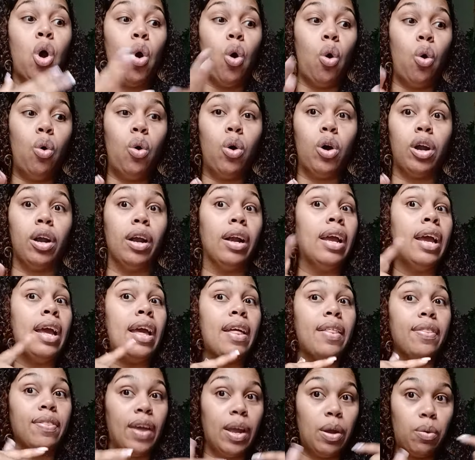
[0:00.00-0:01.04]
Or
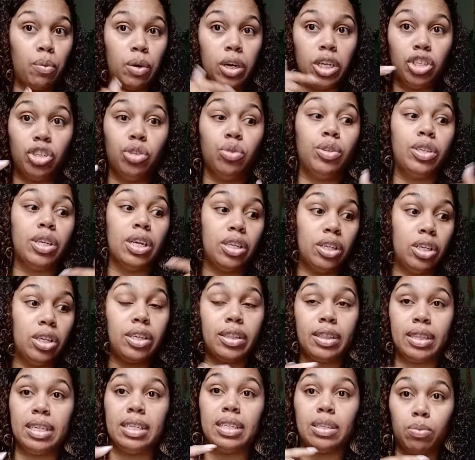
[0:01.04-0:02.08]
they want you to
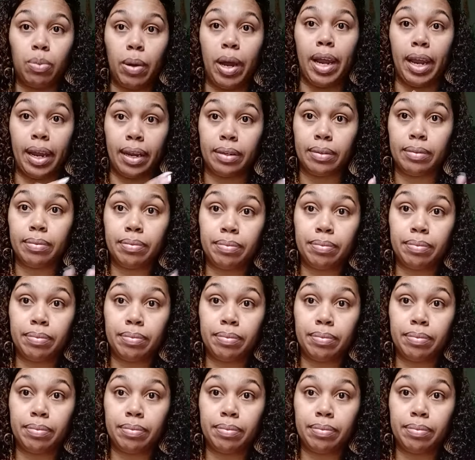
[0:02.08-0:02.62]
look this way